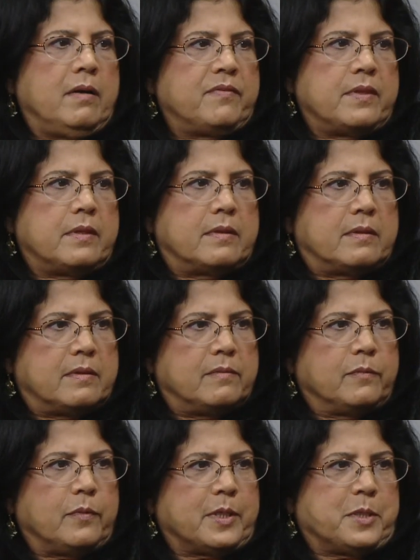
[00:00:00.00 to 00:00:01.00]
of
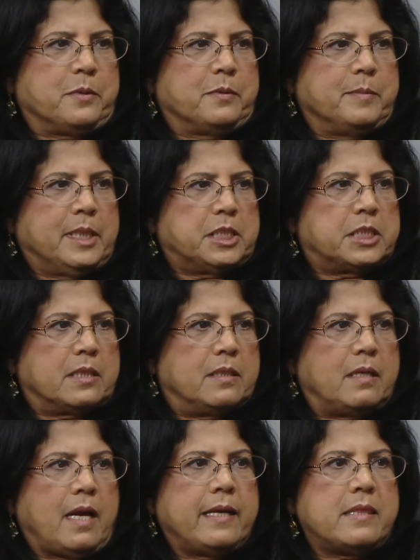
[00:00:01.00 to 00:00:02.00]
what you mentioned.
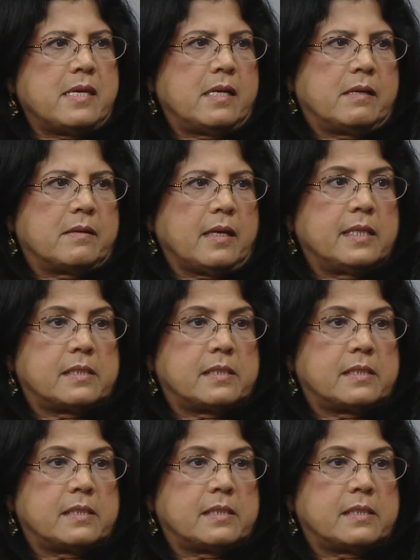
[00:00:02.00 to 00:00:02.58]
I think as